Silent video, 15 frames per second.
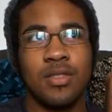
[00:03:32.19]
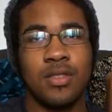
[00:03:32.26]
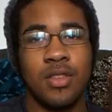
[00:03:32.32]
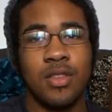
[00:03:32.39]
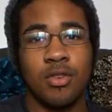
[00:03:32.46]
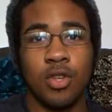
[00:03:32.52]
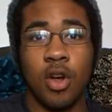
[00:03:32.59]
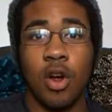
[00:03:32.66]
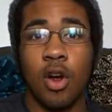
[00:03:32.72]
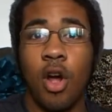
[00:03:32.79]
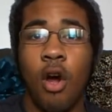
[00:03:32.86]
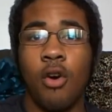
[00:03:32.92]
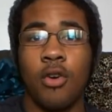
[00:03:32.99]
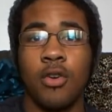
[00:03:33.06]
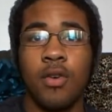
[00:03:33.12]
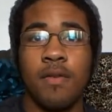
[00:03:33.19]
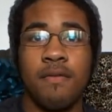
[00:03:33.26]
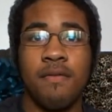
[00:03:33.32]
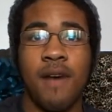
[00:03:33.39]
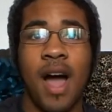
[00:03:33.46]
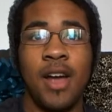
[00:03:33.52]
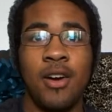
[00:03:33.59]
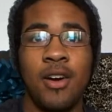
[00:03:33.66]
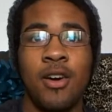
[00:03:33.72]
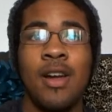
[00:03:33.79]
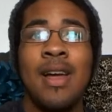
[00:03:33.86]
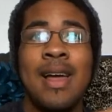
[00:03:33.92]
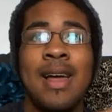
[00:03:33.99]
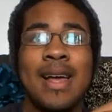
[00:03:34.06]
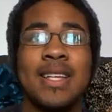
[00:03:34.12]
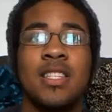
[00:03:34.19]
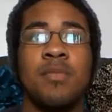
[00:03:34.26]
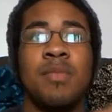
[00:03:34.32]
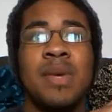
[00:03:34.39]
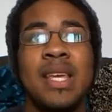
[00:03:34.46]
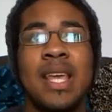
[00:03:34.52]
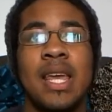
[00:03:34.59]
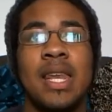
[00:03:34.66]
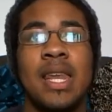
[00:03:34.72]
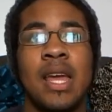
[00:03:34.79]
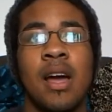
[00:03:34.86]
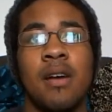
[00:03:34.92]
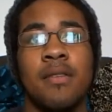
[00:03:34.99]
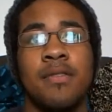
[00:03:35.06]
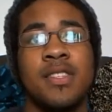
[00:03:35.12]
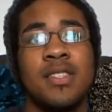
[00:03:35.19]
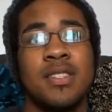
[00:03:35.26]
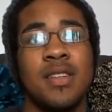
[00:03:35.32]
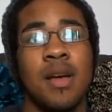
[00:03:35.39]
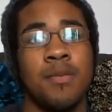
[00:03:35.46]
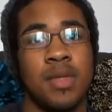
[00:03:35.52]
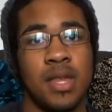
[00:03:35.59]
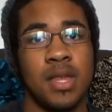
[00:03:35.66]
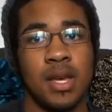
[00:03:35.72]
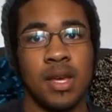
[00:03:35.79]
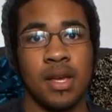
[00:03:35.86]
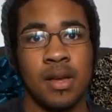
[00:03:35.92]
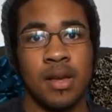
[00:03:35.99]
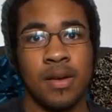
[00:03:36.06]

there's a cardinal fire is the beginning of something.